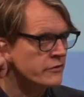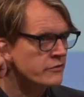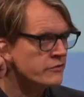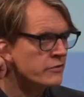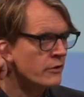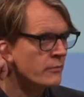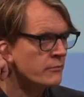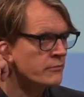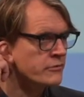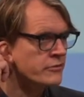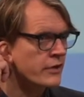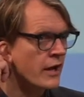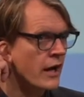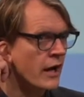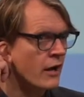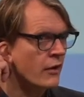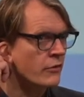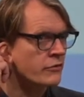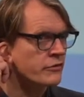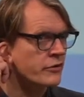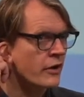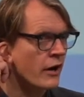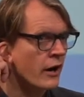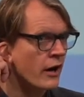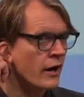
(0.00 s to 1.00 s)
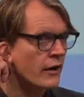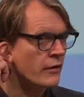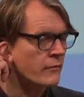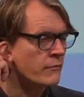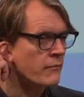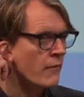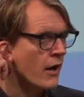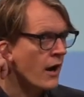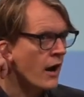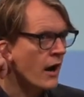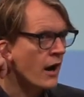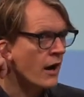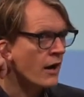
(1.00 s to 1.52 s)
and some styles are
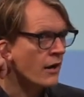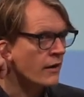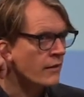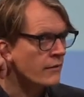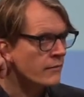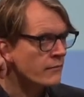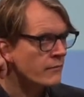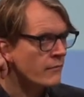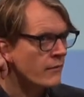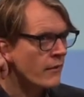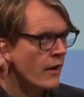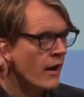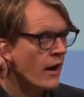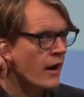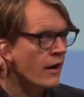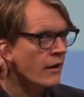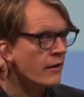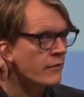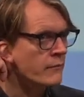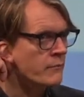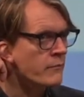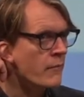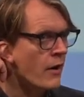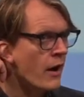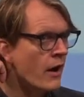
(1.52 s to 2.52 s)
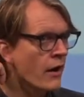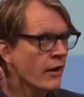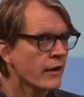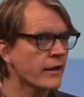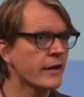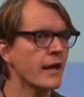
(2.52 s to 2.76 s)
are are, are